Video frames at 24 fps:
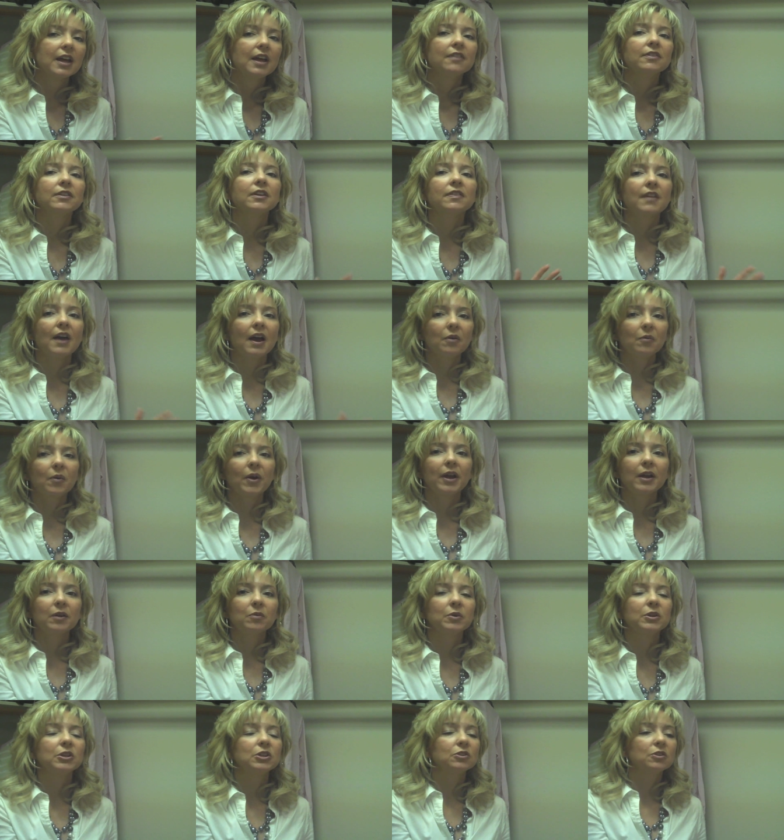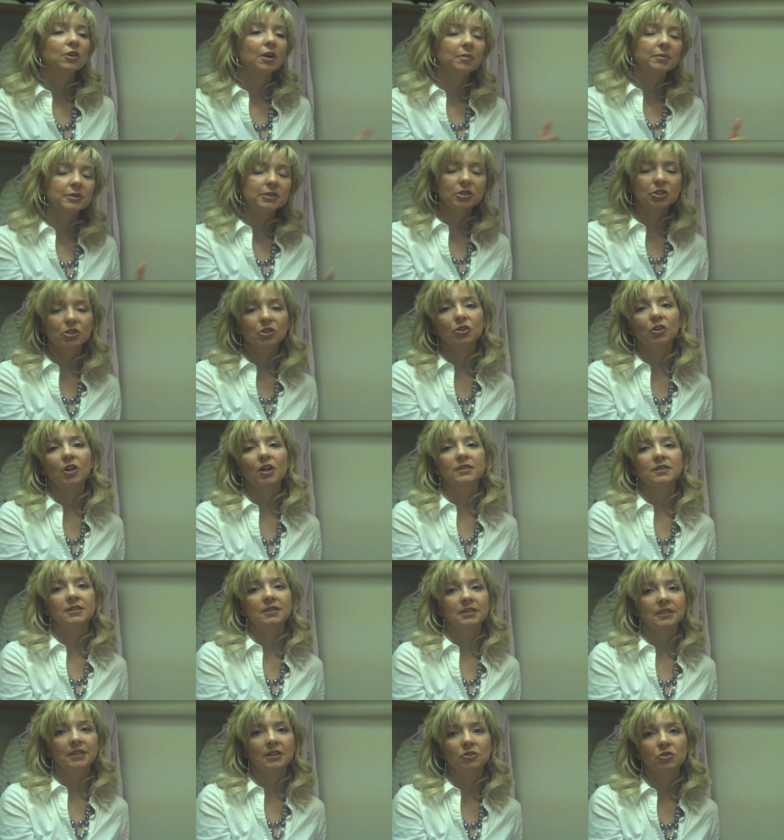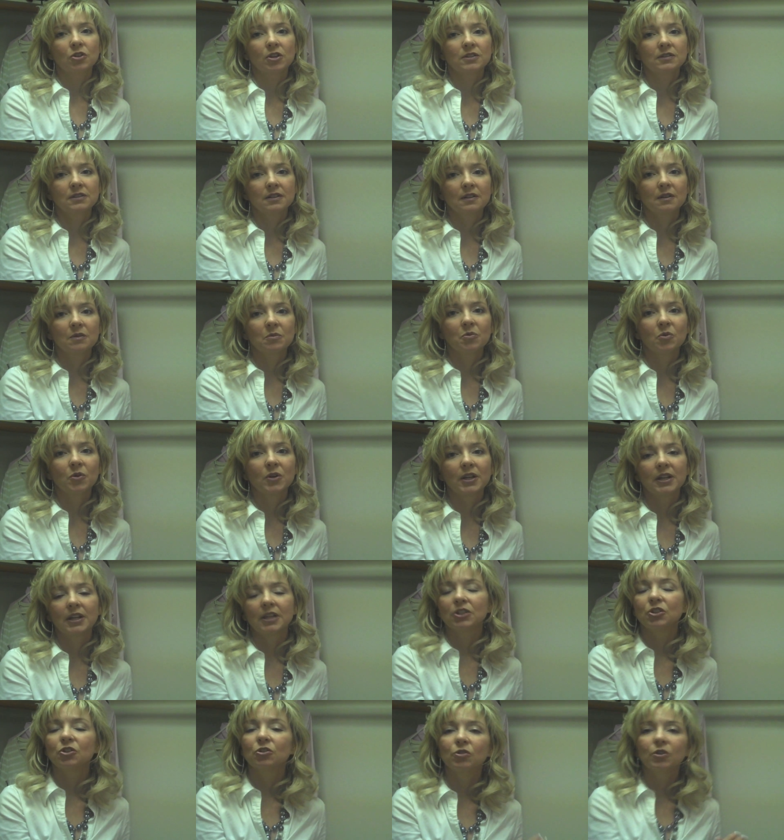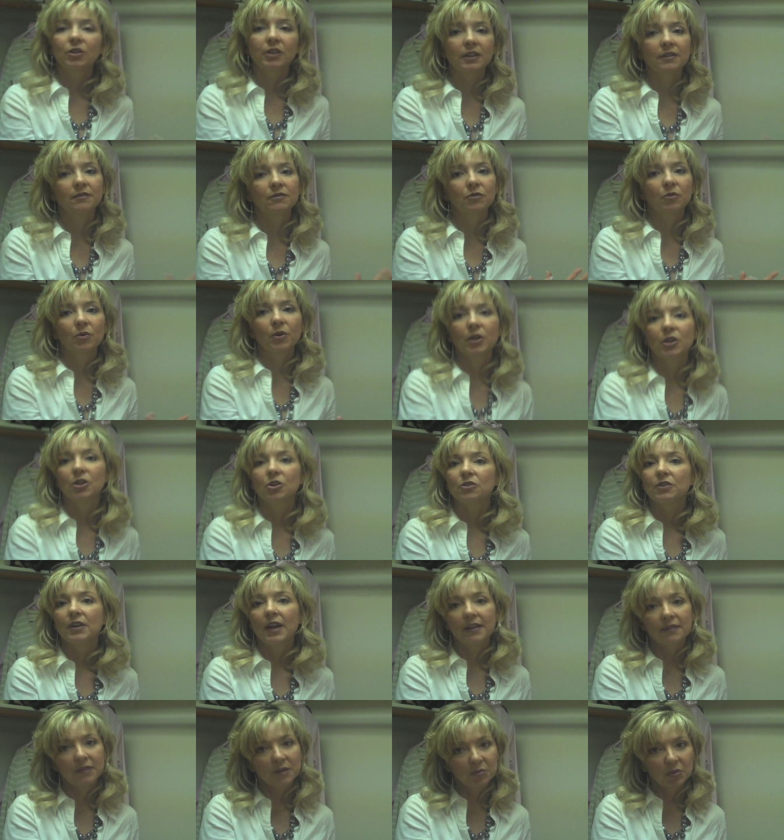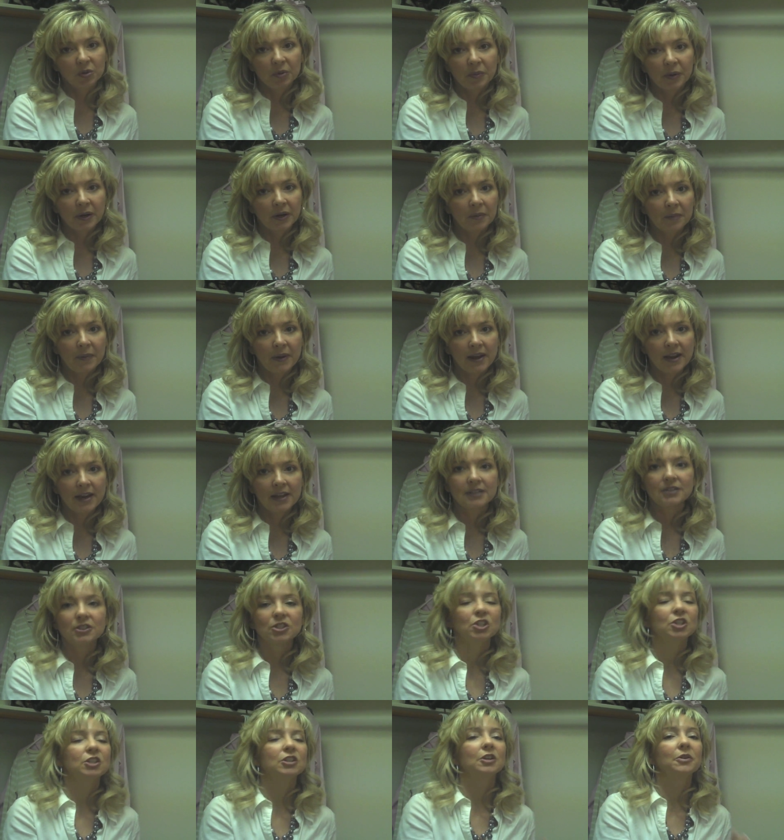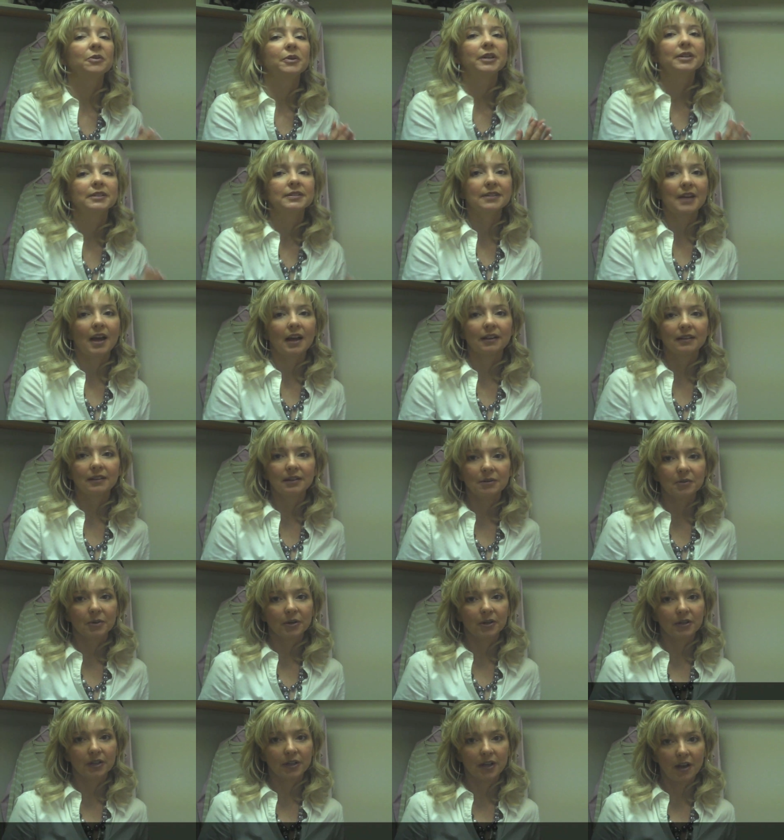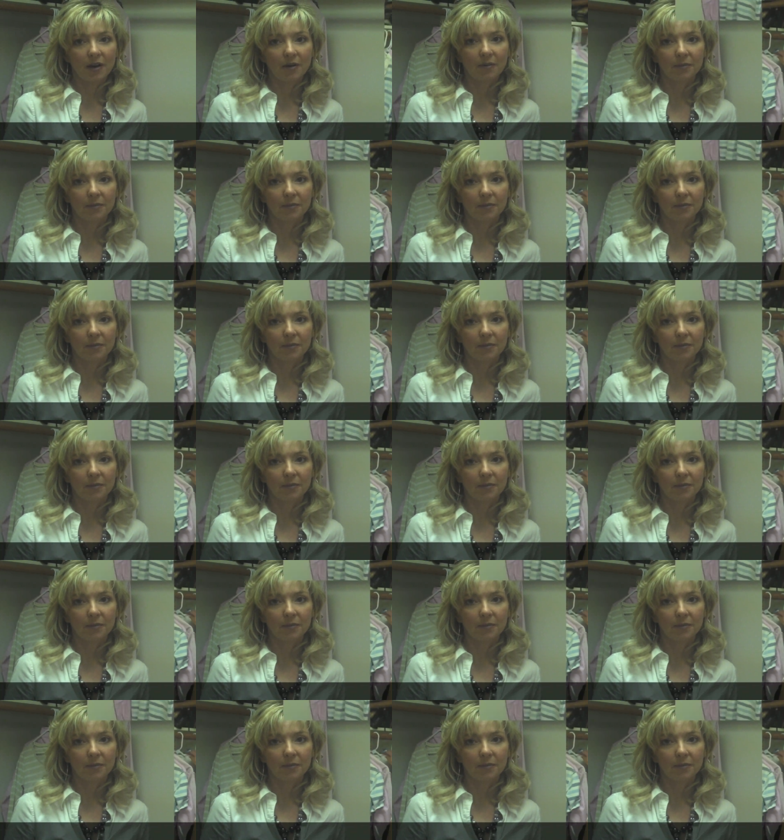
then that way when you come into your closet to get dressed in the morning and you're looking for your navy blue pair of pants, you know exactly where to go.